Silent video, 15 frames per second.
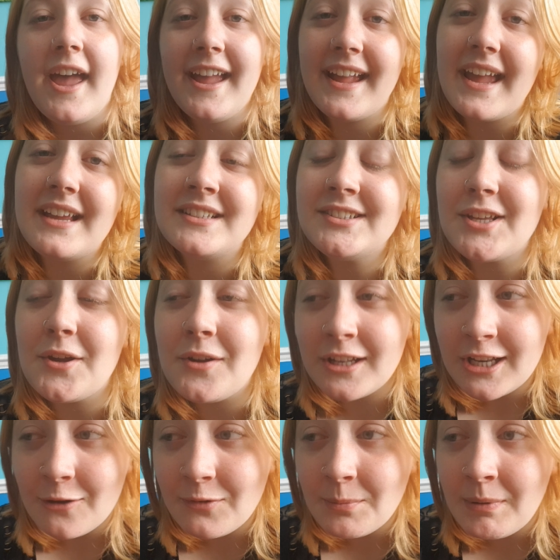Okay, so
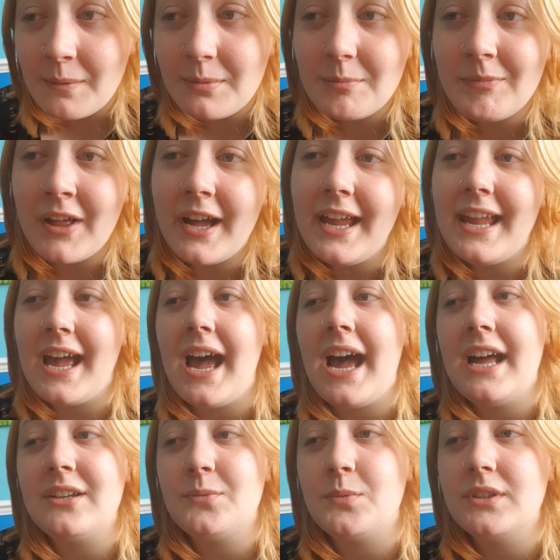another problem that I
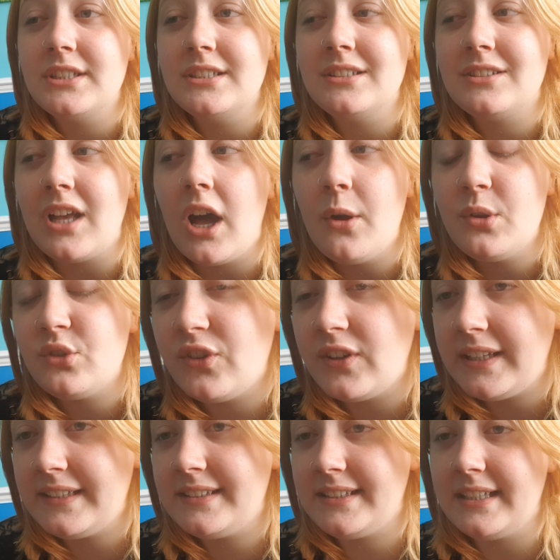had was I
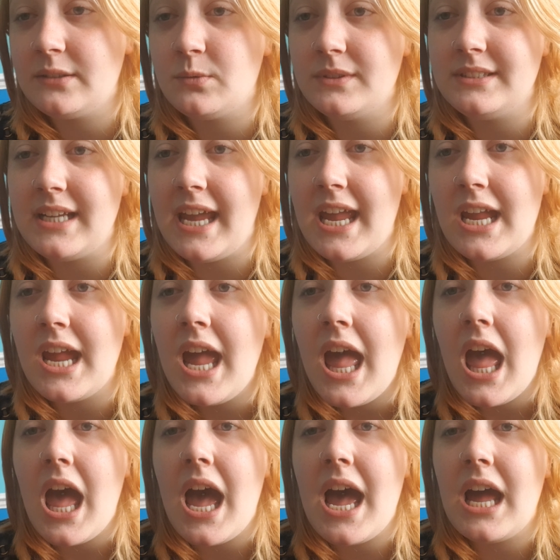feeling sick one day
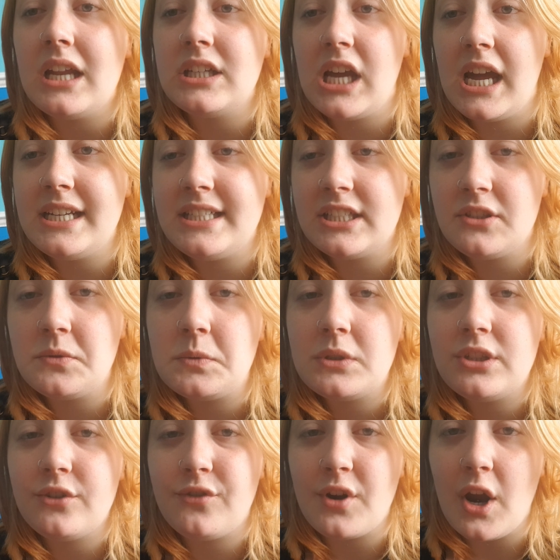and I didn't
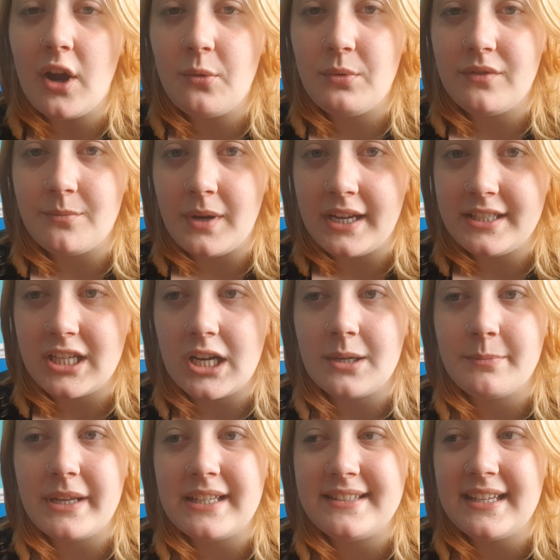want to throw up with my
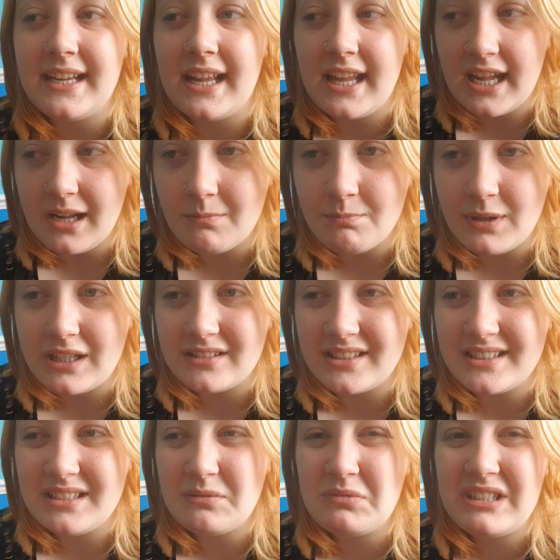tongue piercing in because
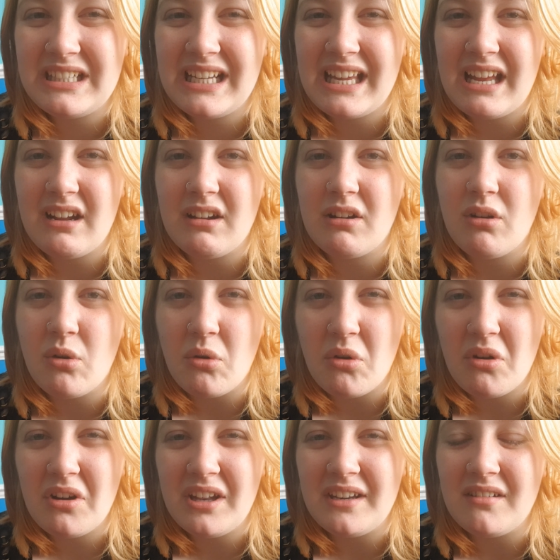I didn't want it getting
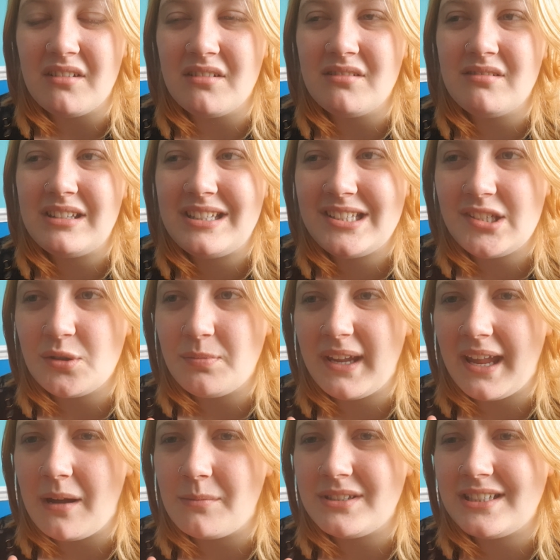caught and still
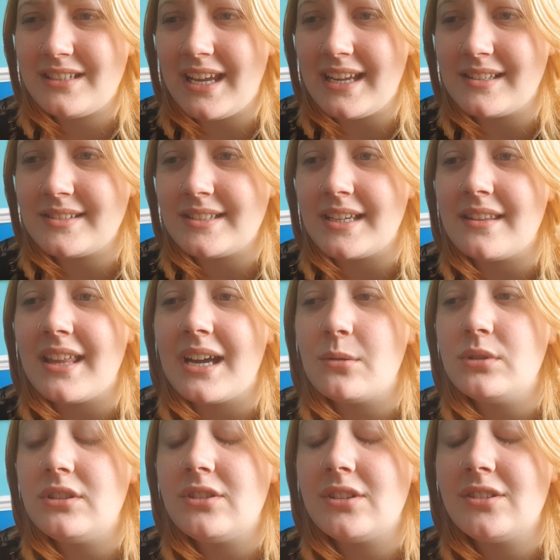being able to taste it. That
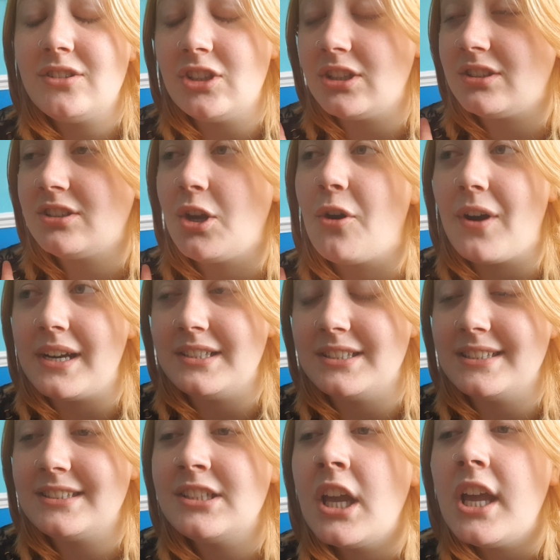was just
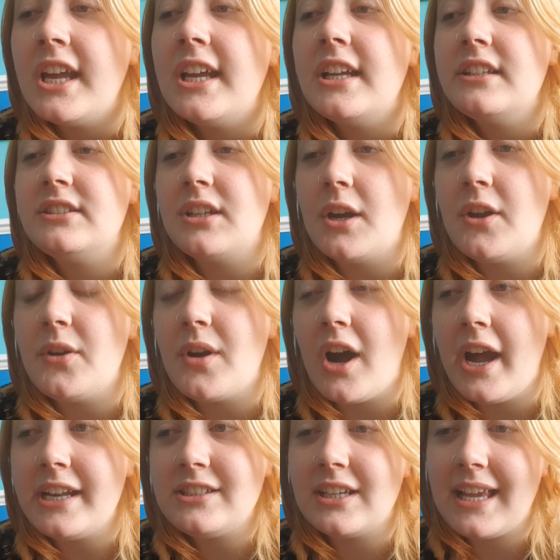horrendous. So
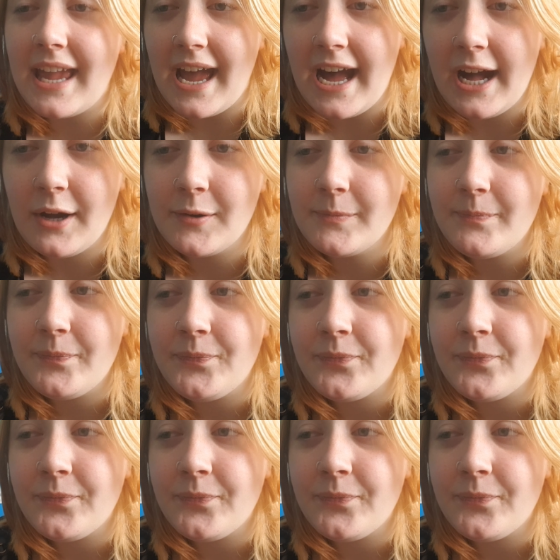I took it out.